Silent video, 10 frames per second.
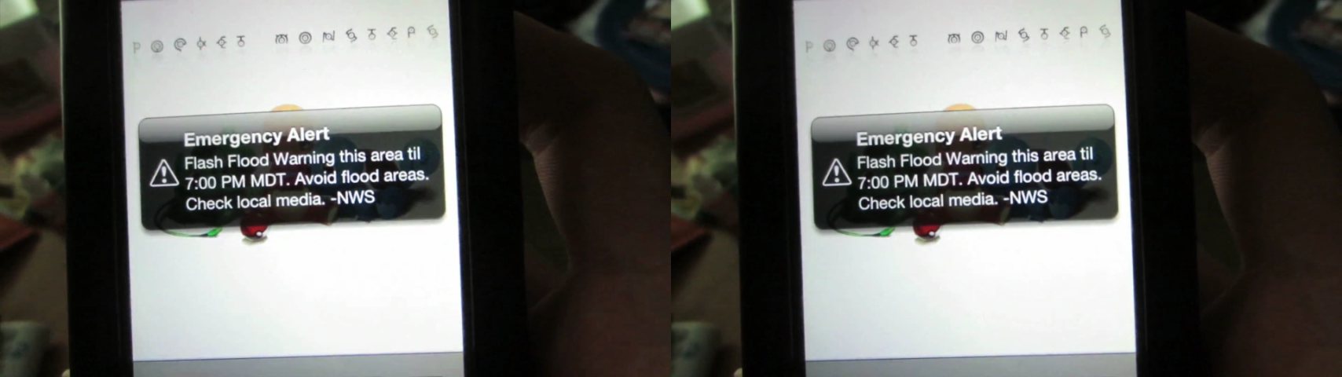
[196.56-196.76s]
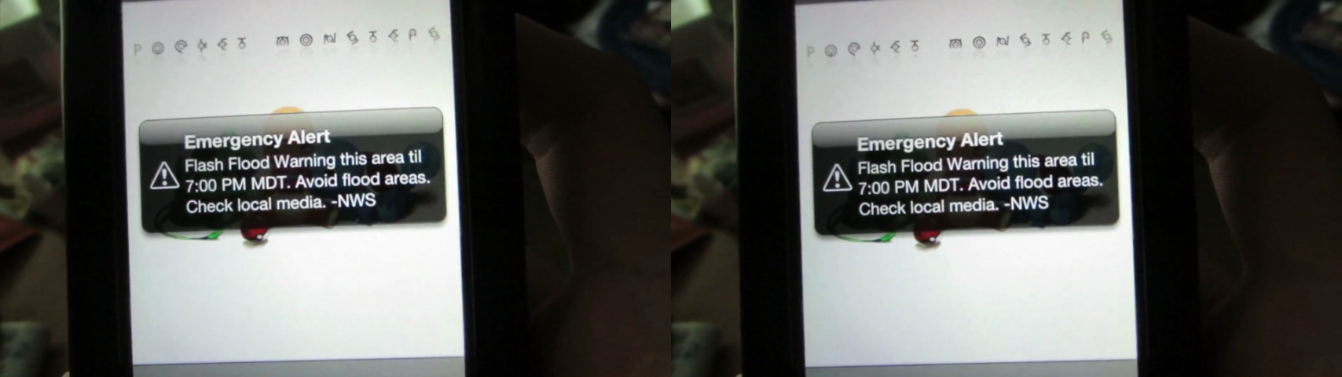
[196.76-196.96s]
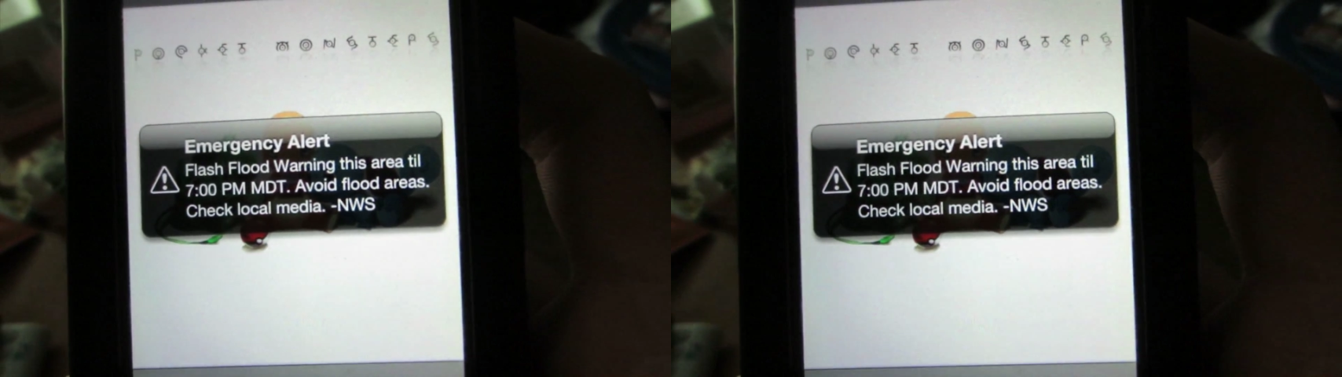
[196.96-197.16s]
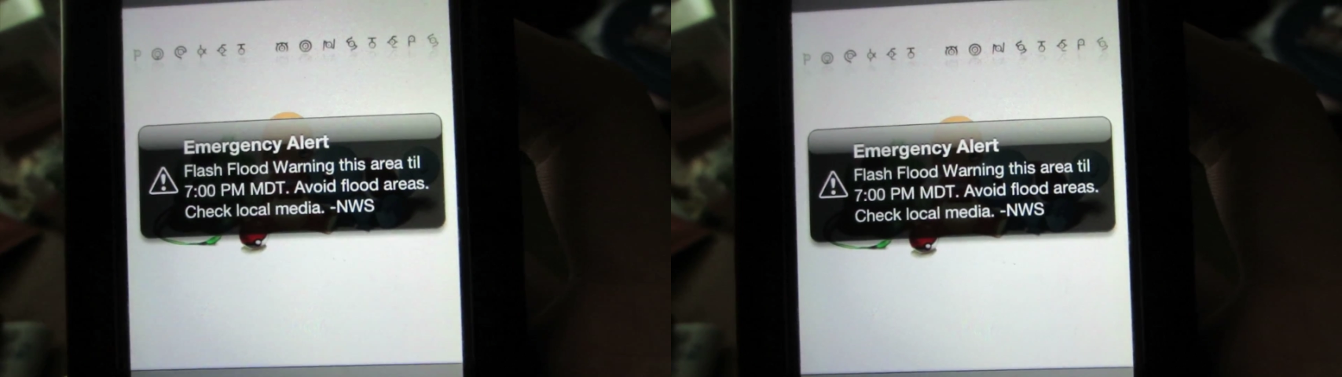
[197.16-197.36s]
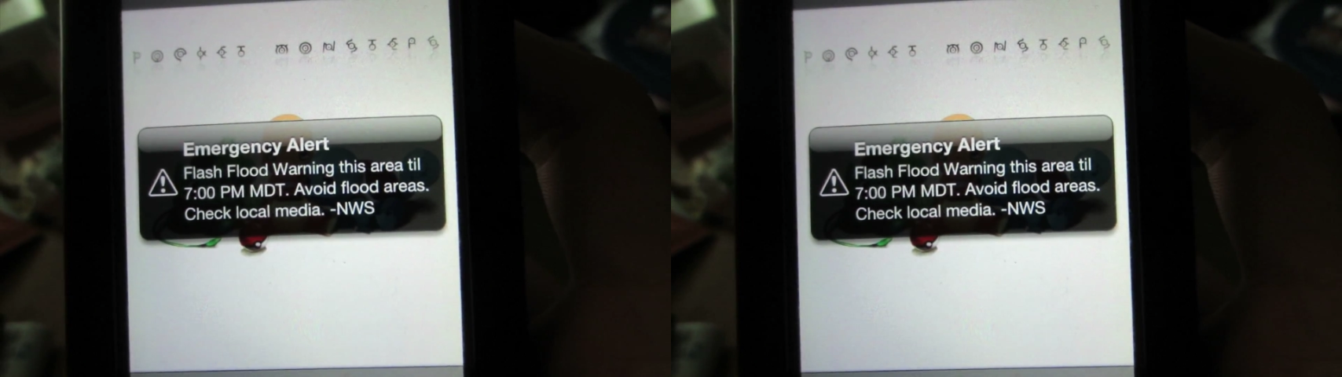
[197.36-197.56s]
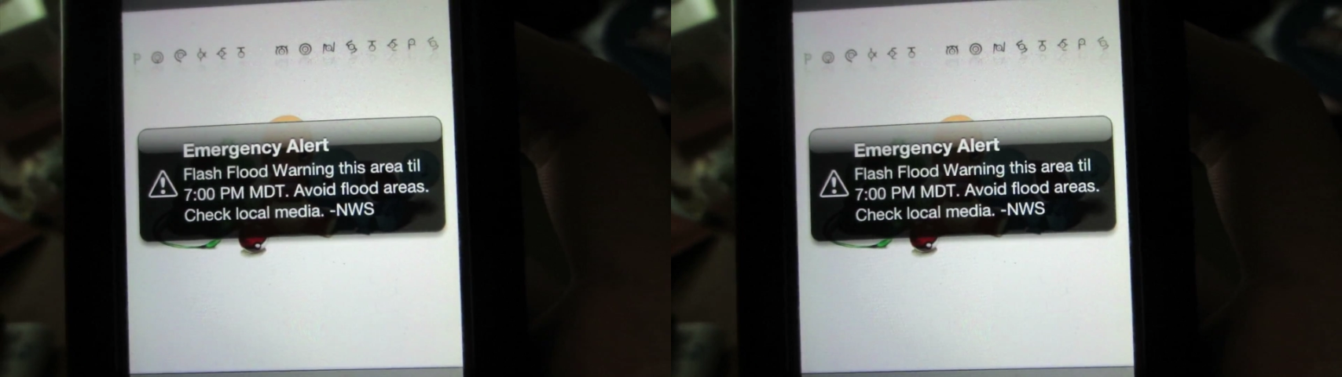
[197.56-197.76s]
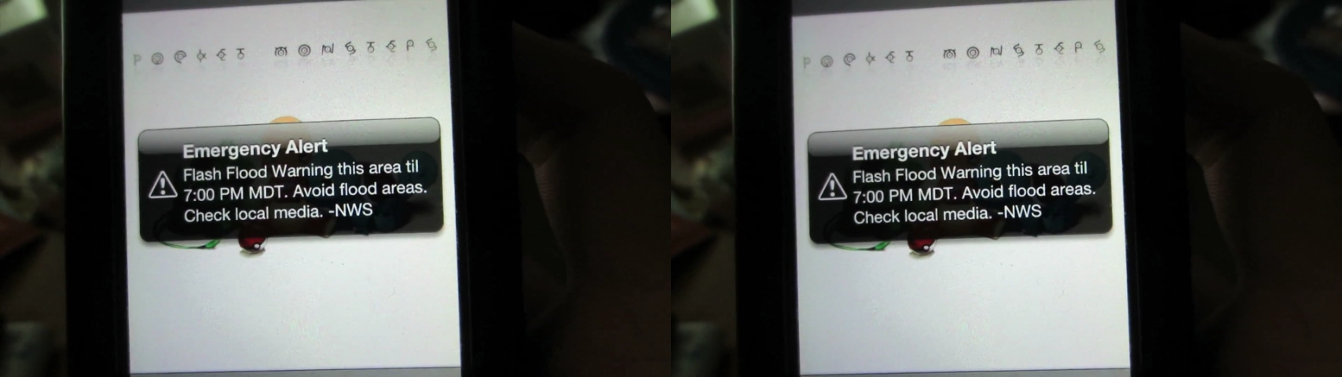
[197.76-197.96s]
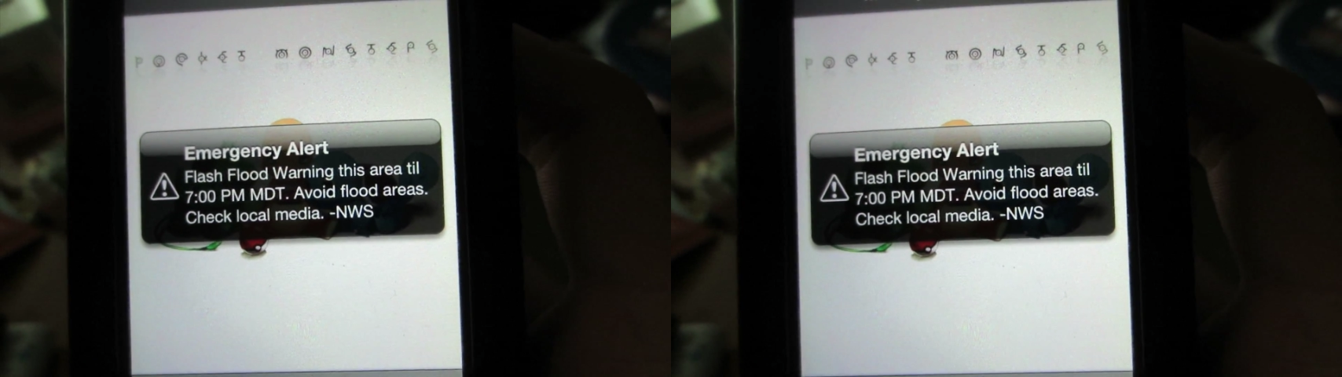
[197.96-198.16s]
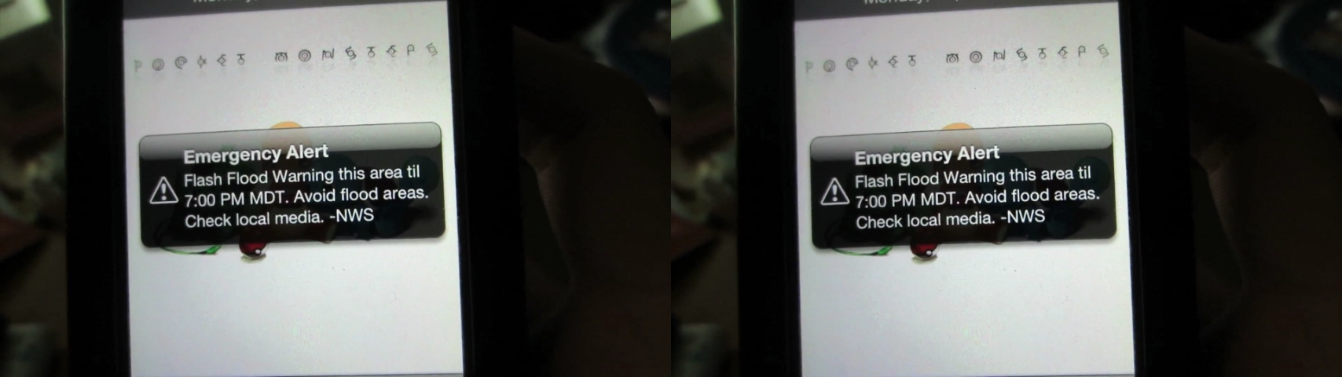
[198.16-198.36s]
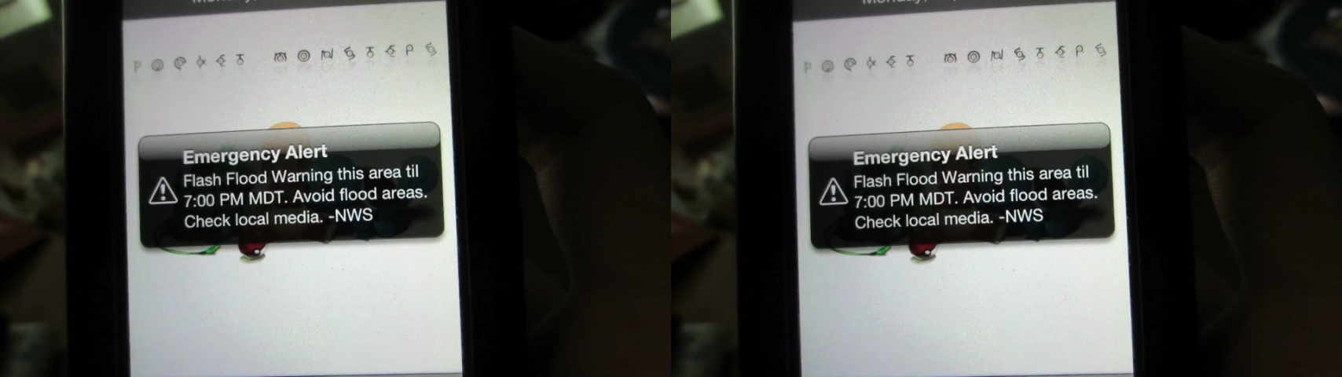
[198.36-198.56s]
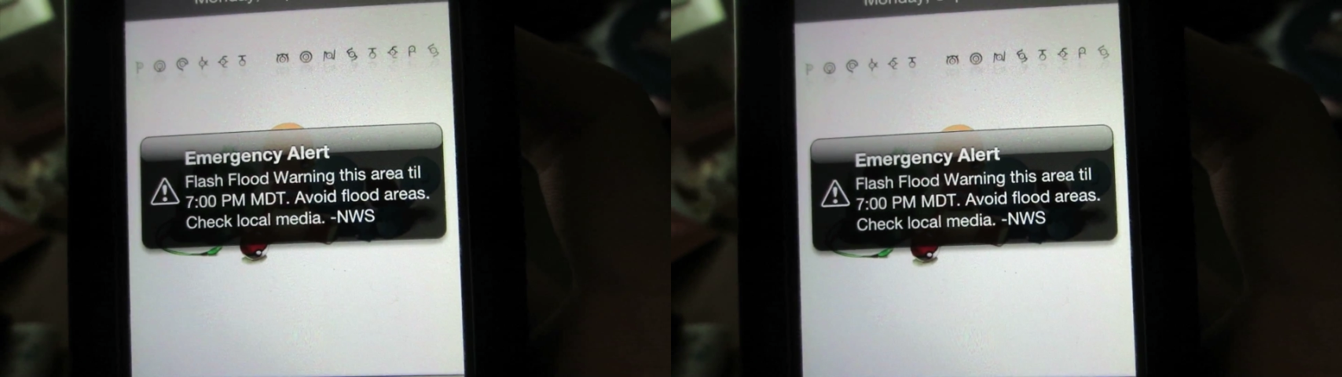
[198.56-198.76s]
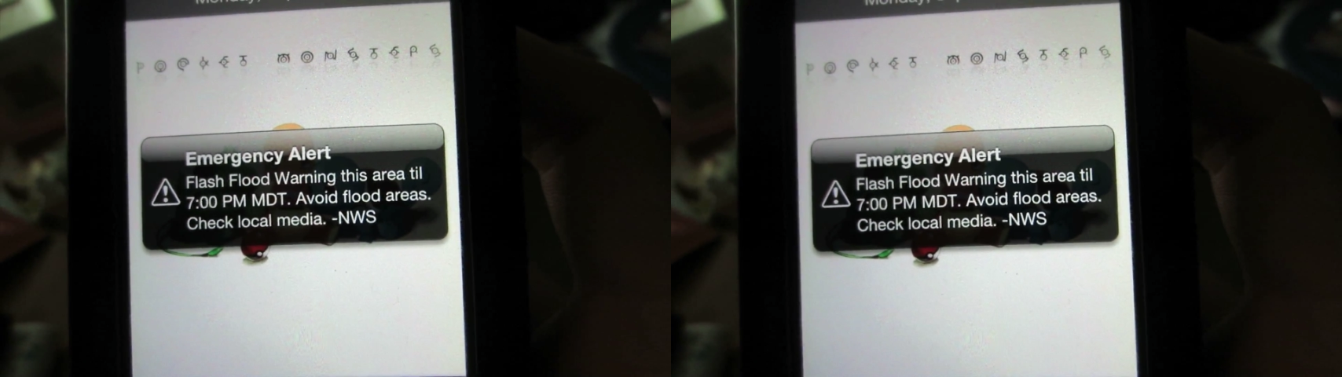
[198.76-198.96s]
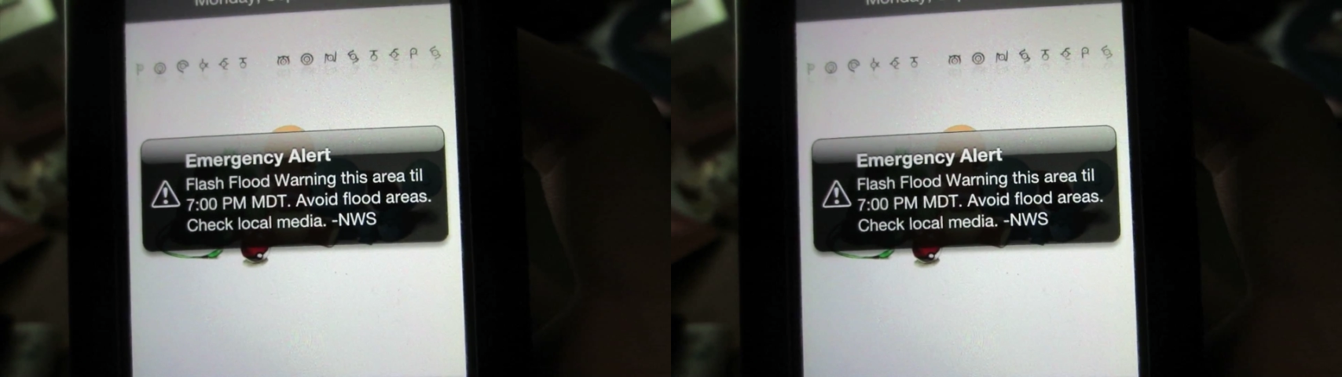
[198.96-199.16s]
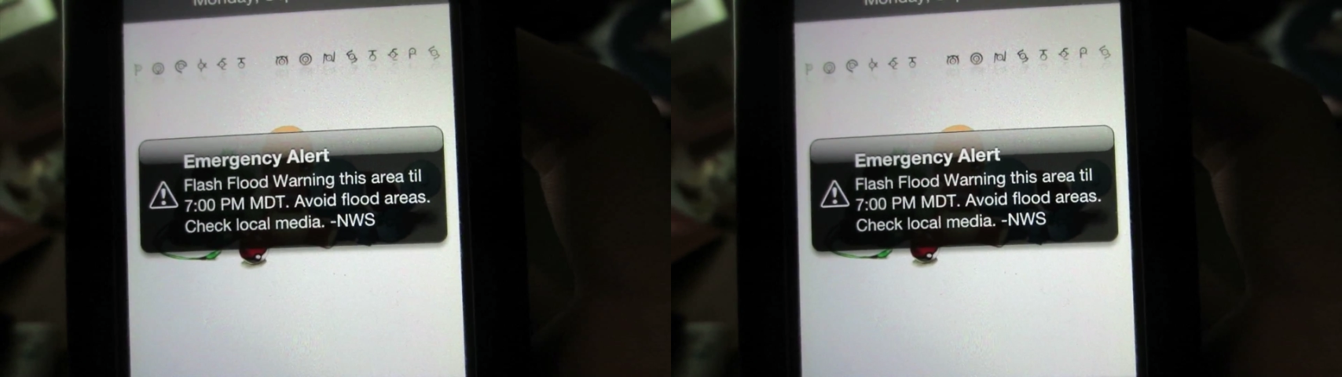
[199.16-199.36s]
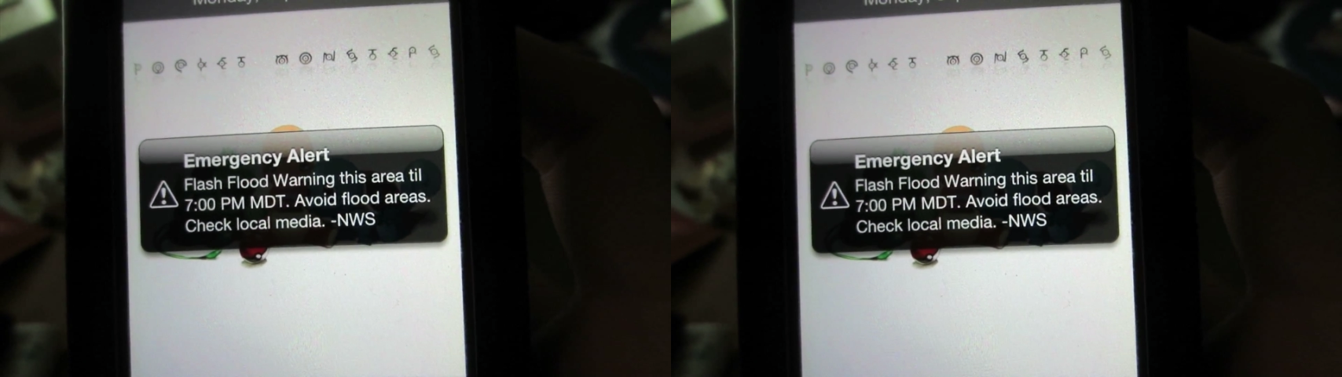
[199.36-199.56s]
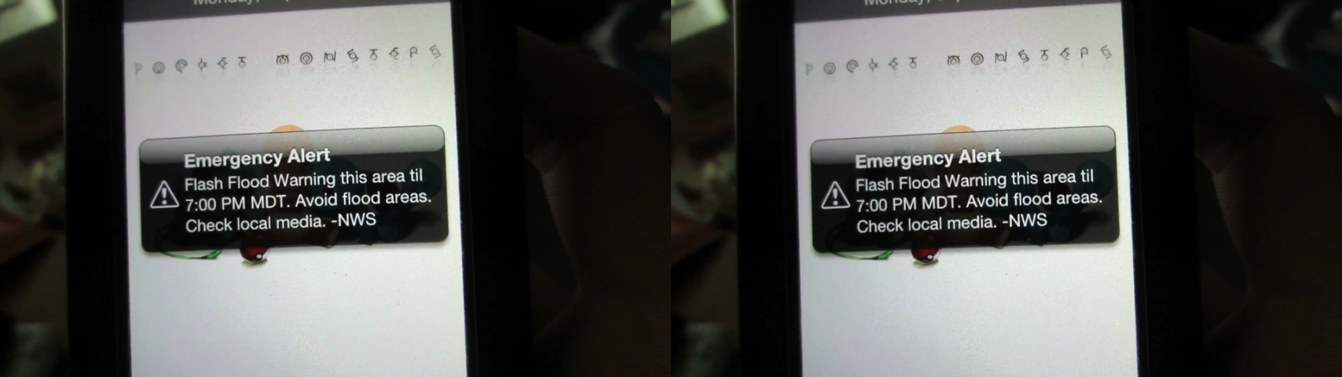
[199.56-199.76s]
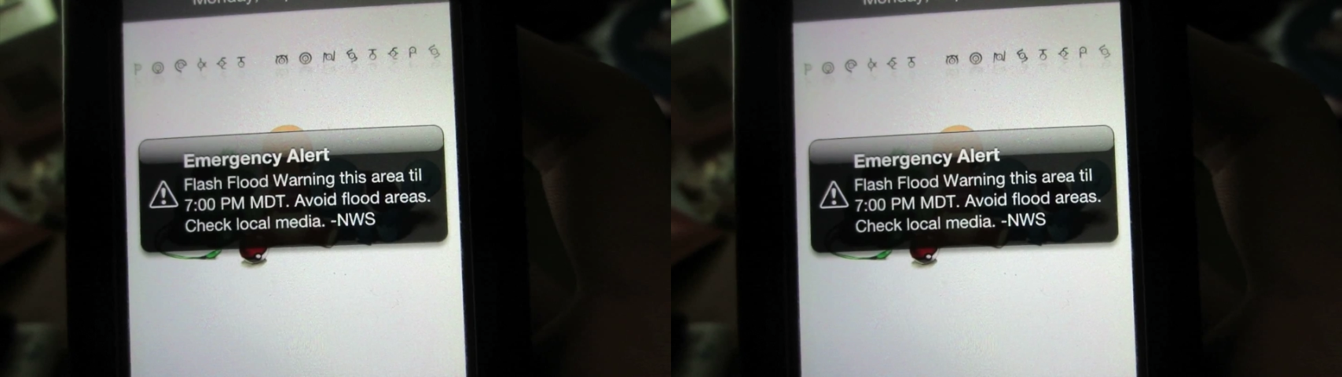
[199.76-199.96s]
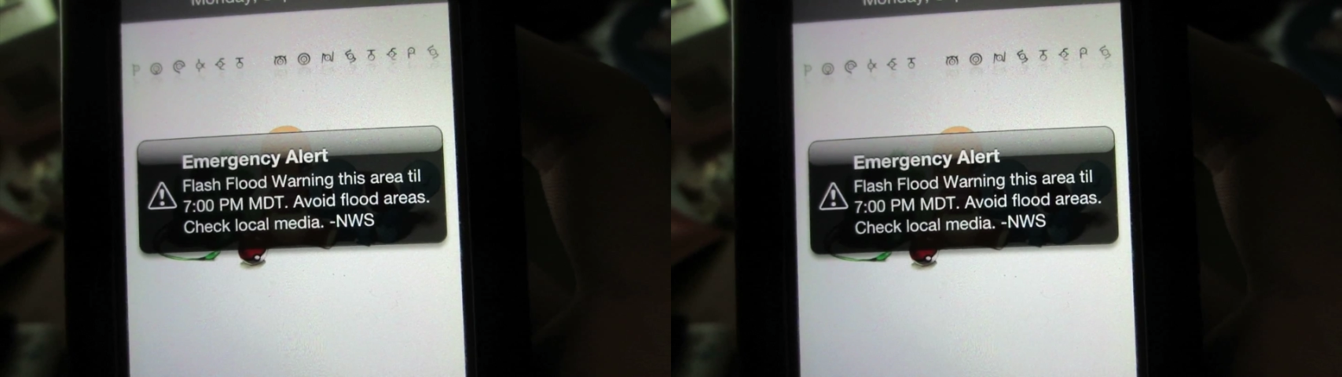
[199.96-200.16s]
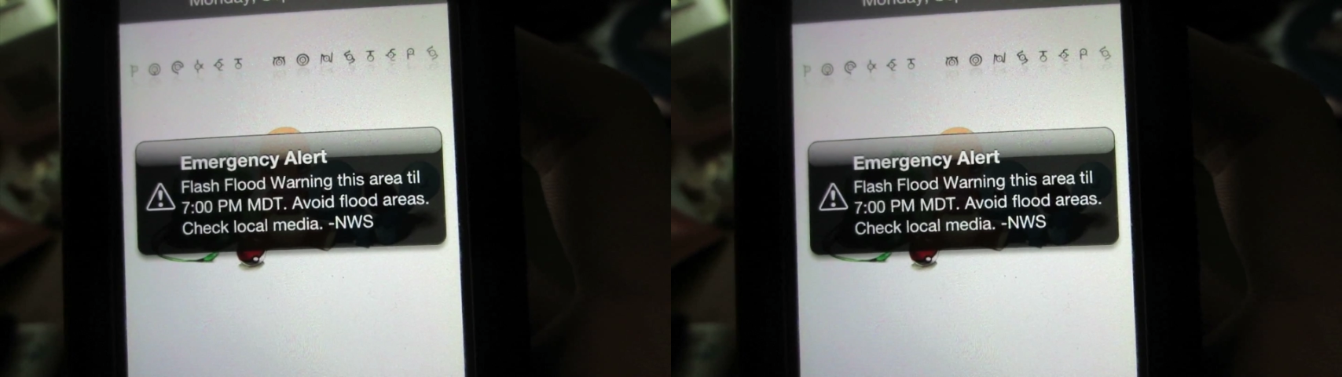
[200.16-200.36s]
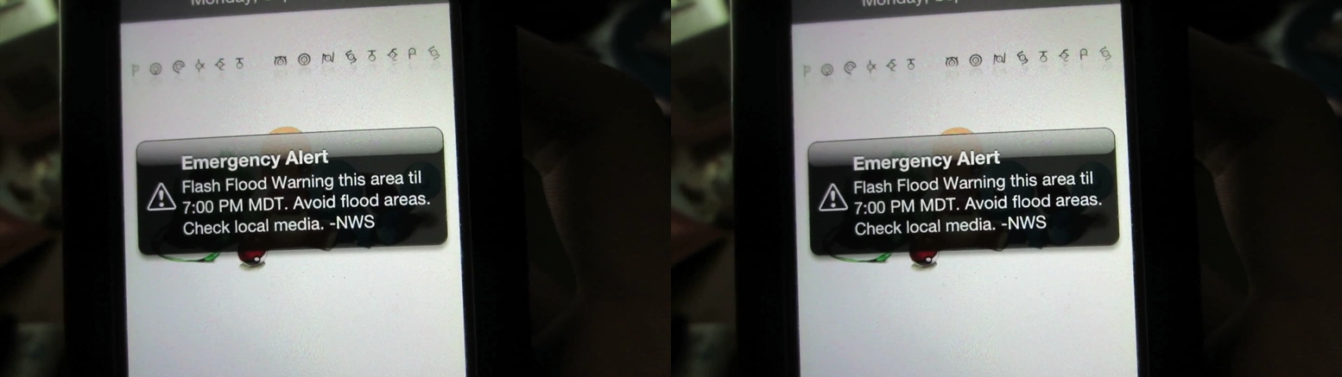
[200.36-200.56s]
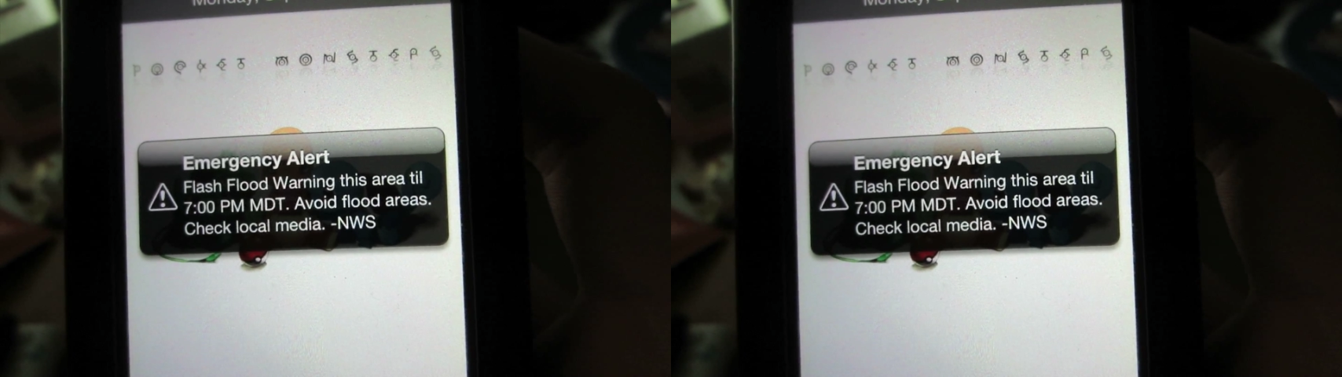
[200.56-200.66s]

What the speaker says: (no speaker visible)